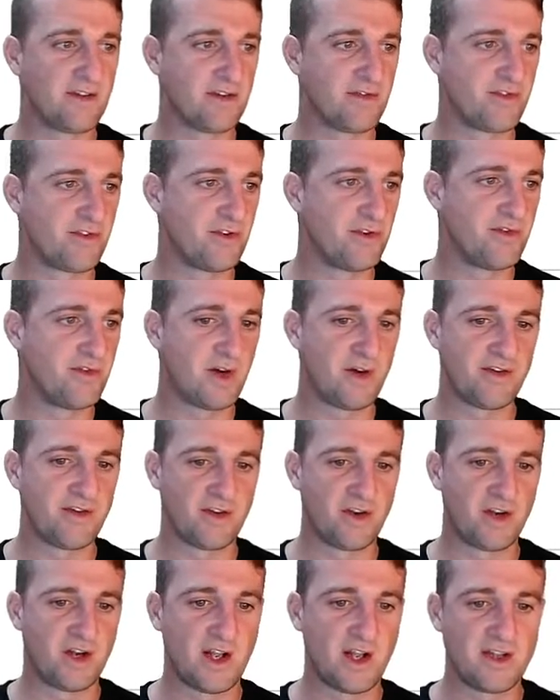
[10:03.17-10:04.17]
of
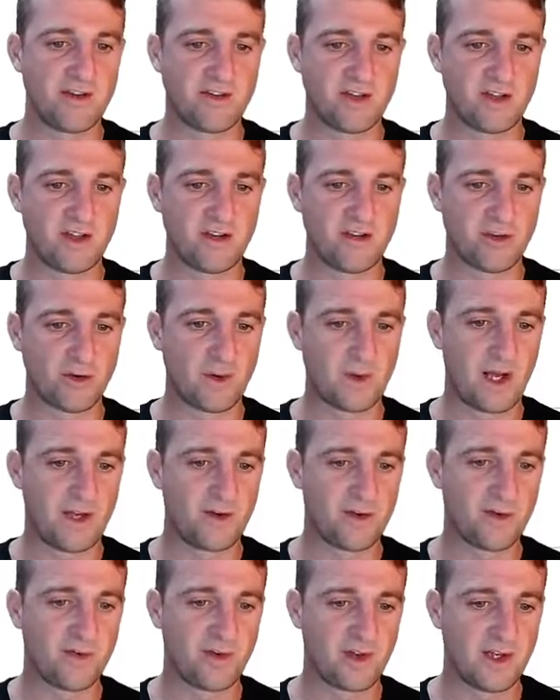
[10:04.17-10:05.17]
2018. So I
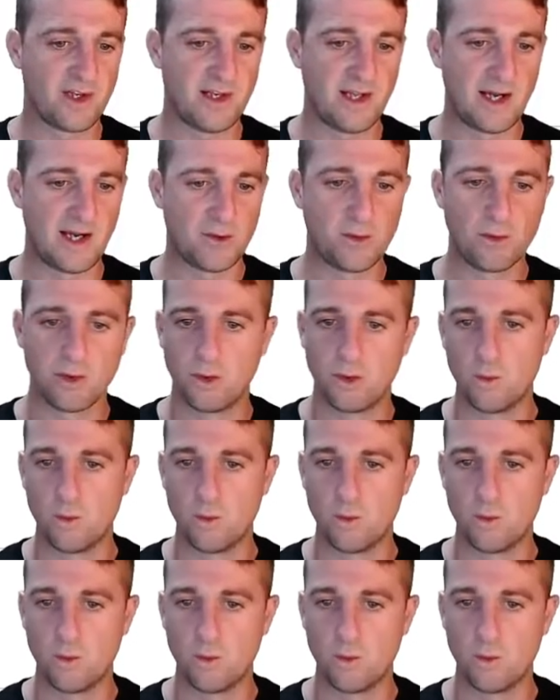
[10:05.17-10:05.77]
do think now